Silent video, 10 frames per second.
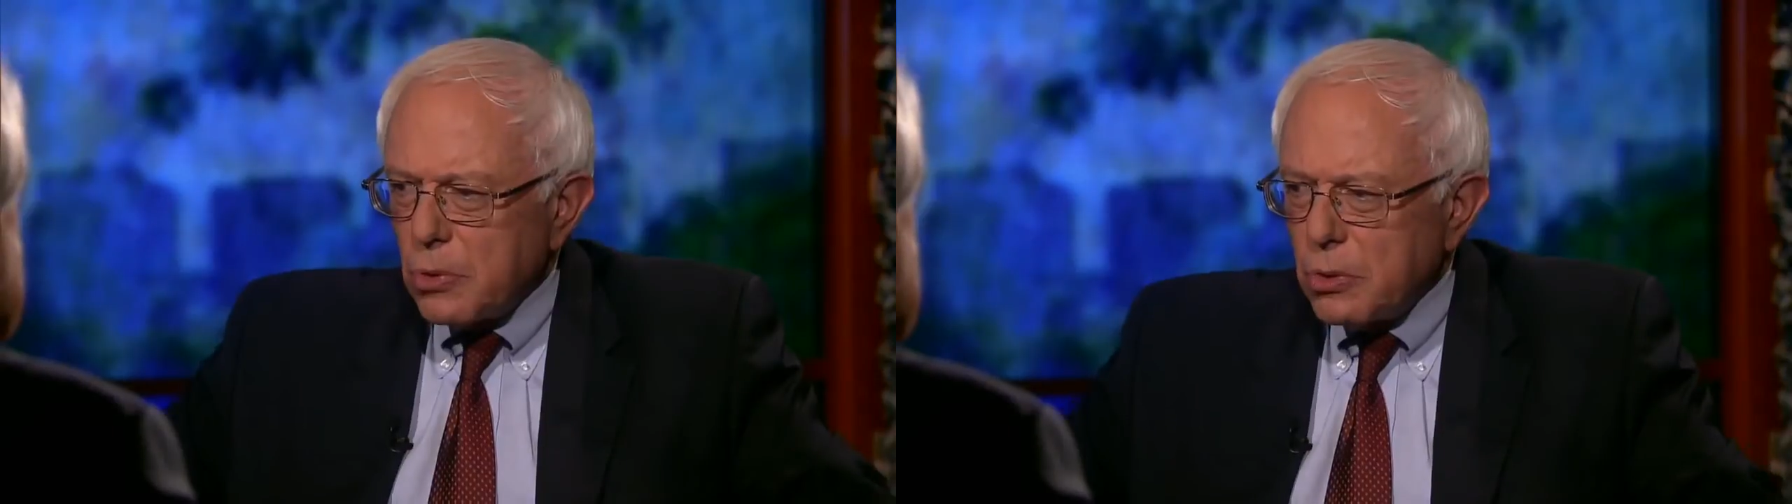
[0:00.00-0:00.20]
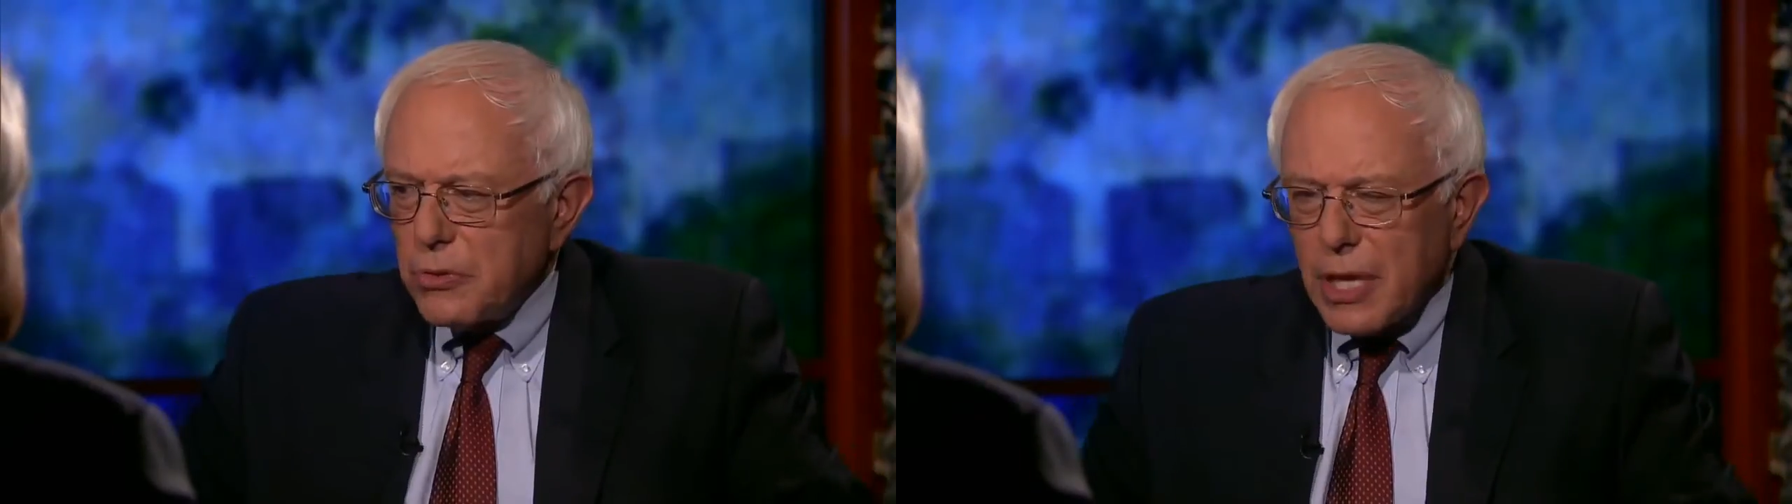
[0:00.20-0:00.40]

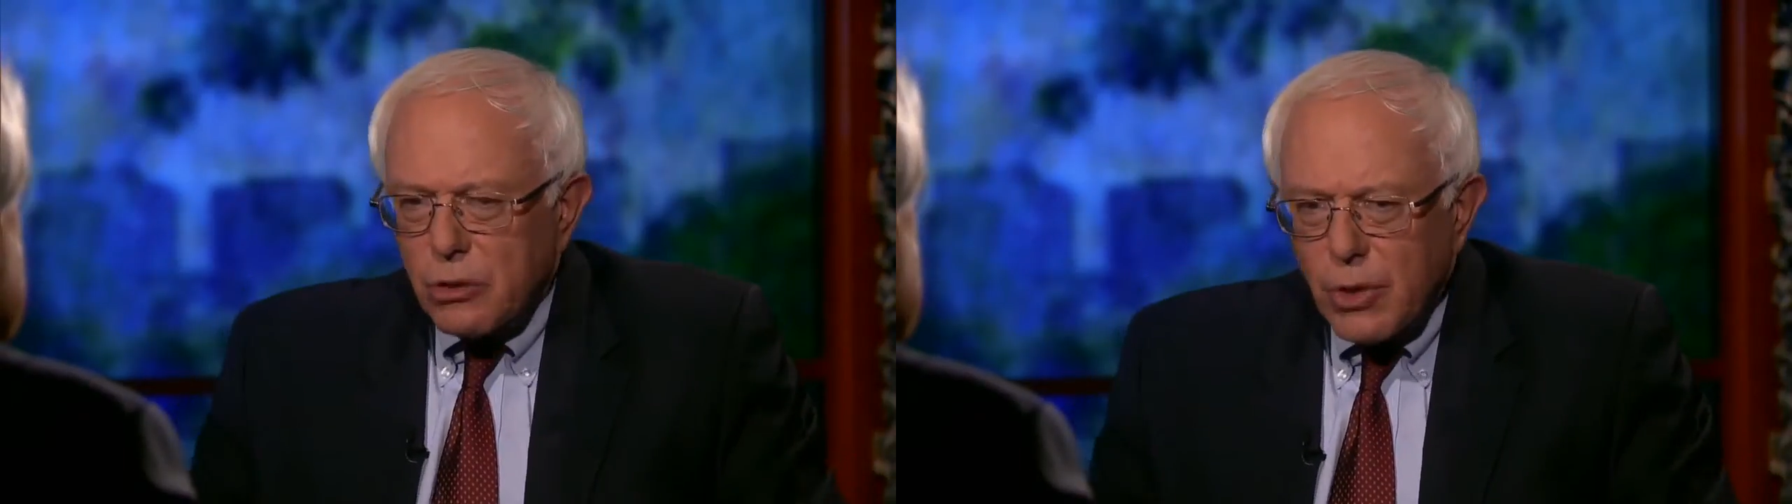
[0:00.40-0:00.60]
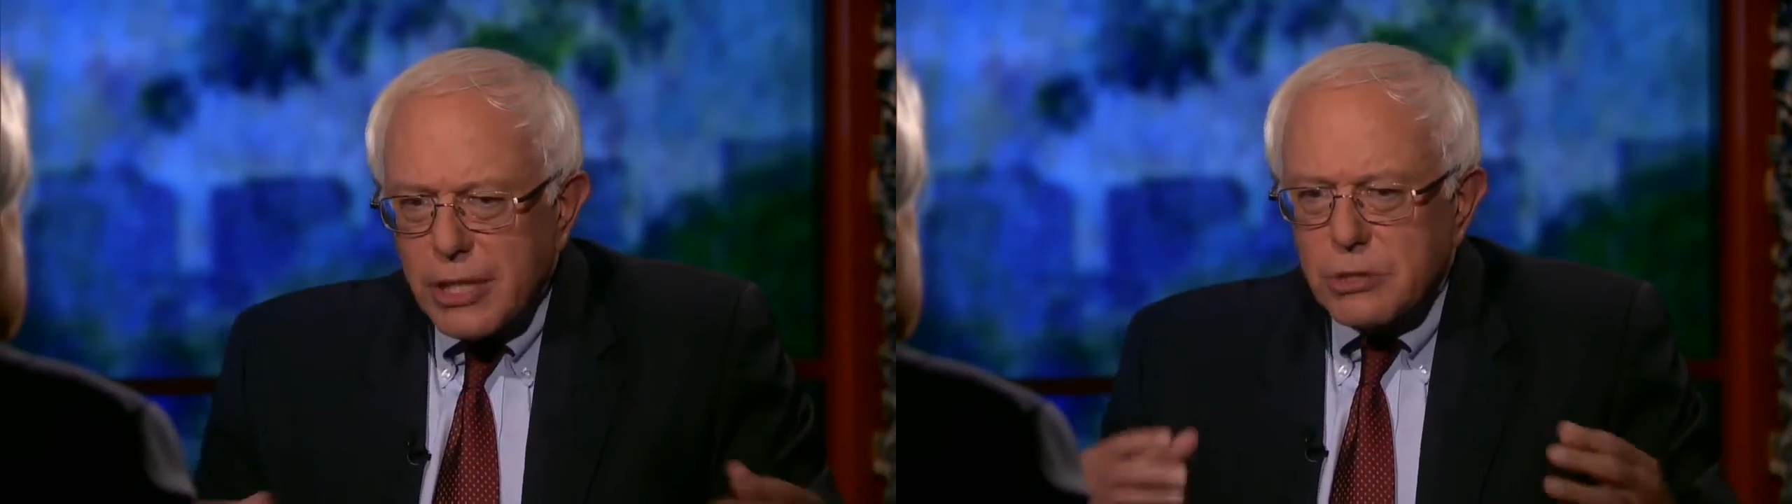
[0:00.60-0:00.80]
all of that
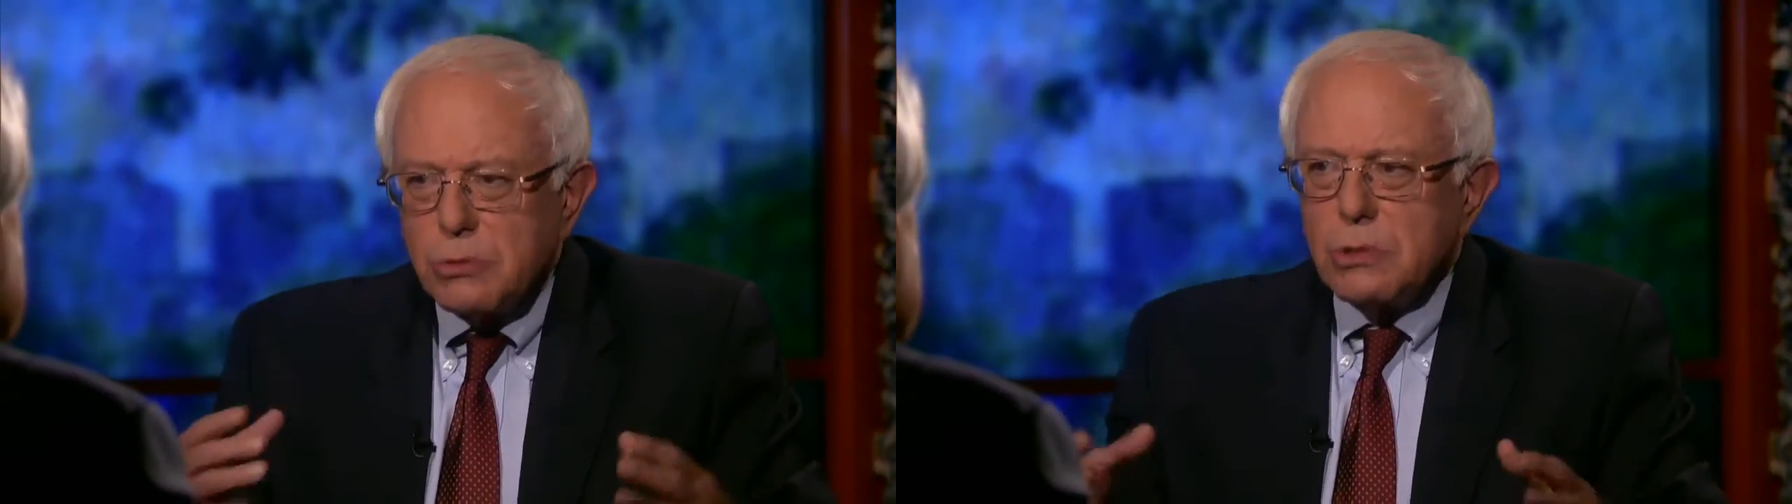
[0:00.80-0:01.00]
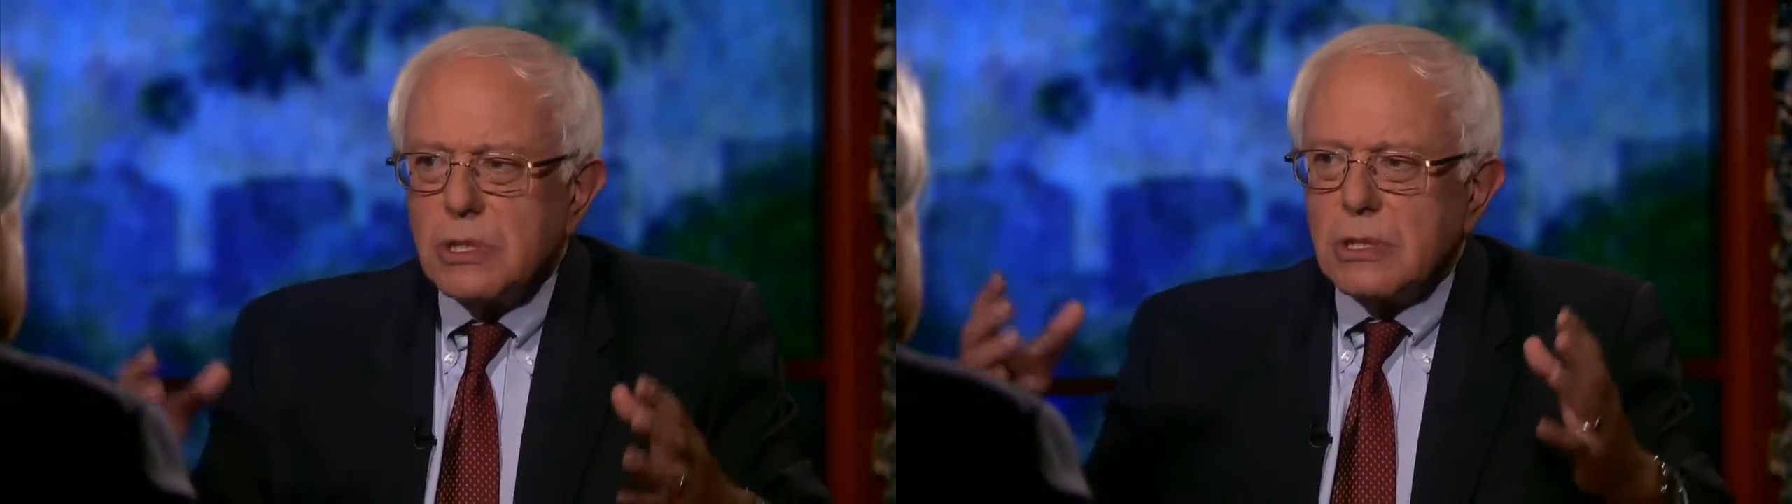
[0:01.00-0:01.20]

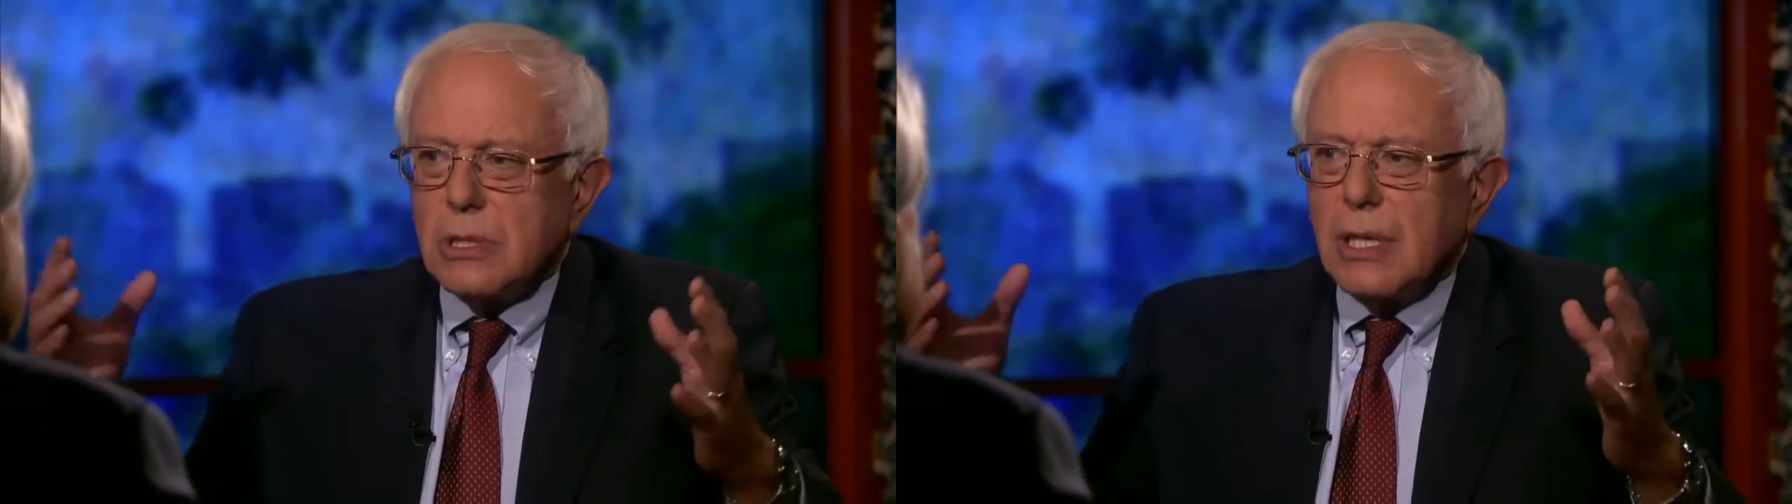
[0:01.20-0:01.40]
grassroots